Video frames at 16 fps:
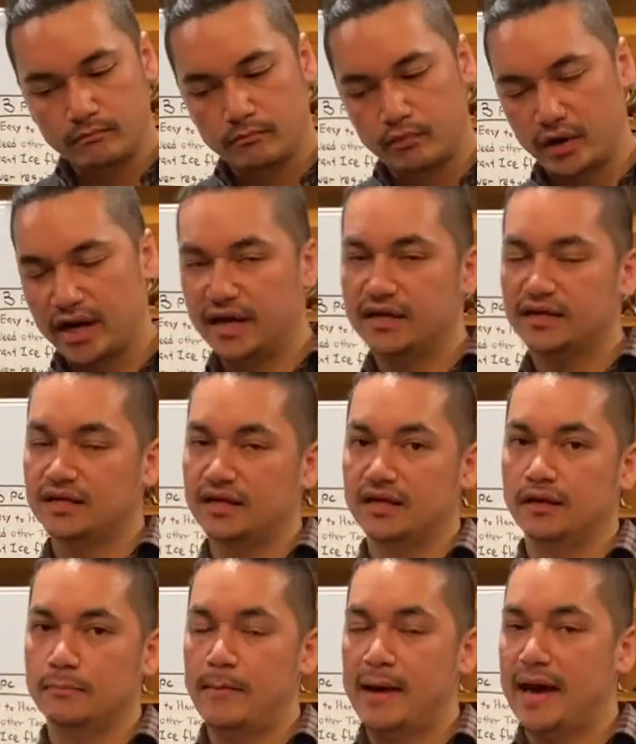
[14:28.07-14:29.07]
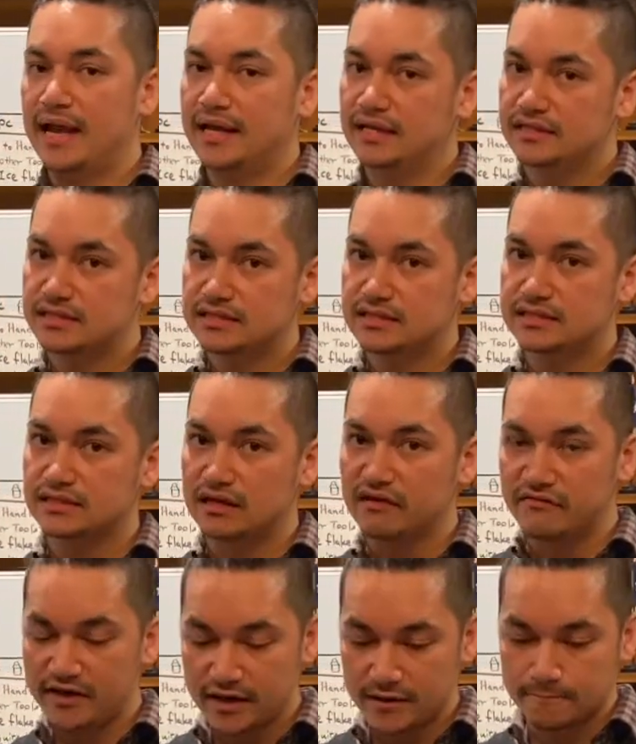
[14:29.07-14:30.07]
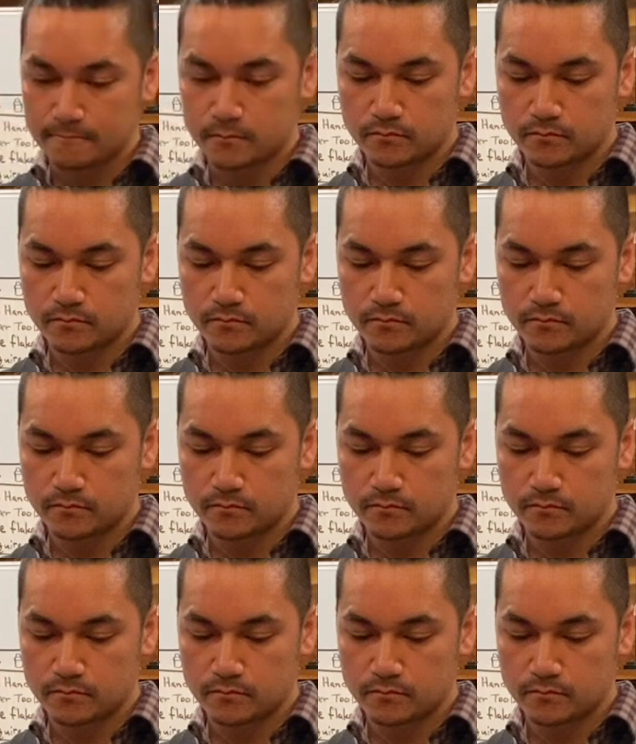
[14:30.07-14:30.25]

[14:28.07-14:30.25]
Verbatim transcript: break the balance of it